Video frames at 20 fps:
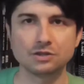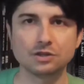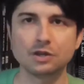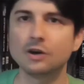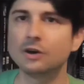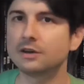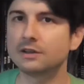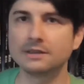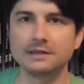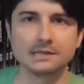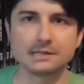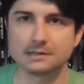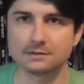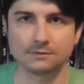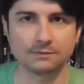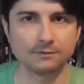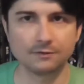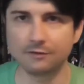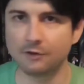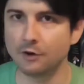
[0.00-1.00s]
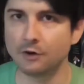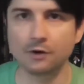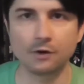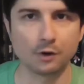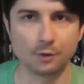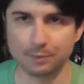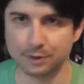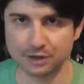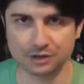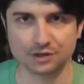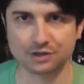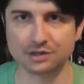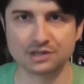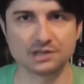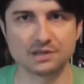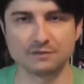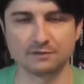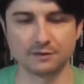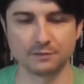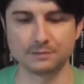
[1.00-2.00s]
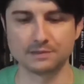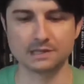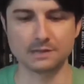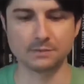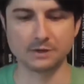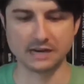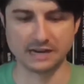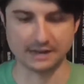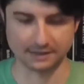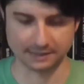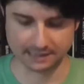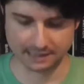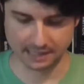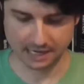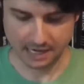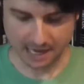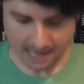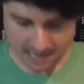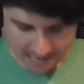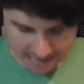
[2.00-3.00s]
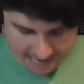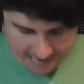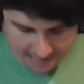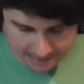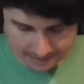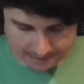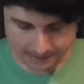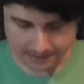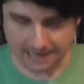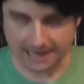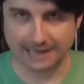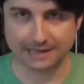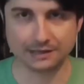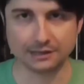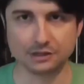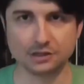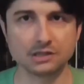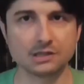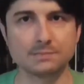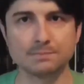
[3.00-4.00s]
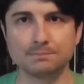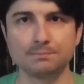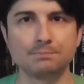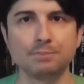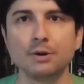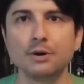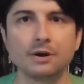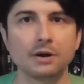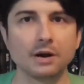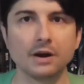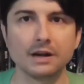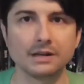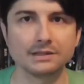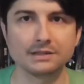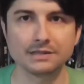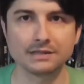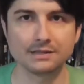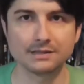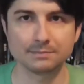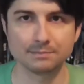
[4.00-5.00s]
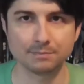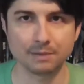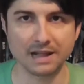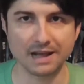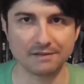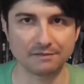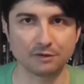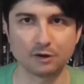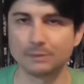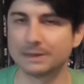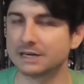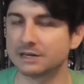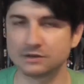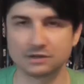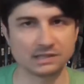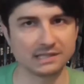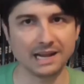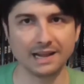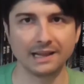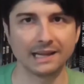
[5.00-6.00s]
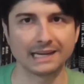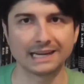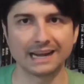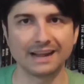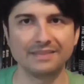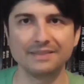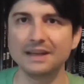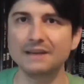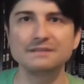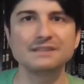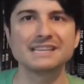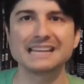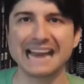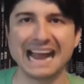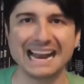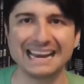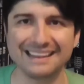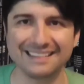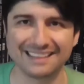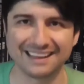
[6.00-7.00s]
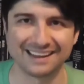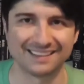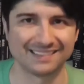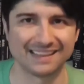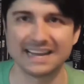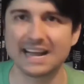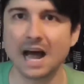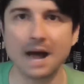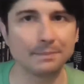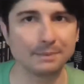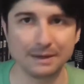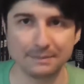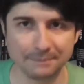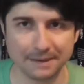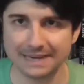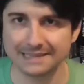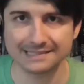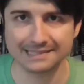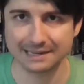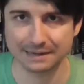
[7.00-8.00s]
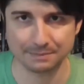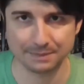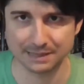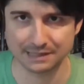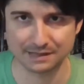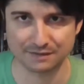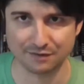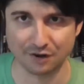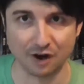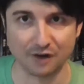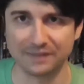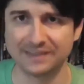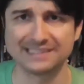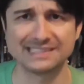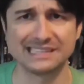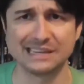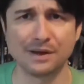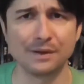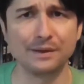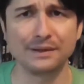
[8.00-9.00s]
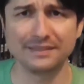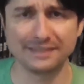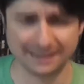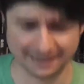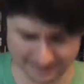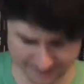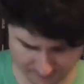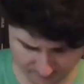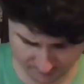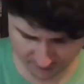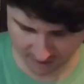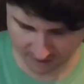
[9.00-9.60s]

took this photo or picture from someone else and just put onto the platform and are selling. They haven't done anything. They copy and pasted a piece of art. That's the only thing they've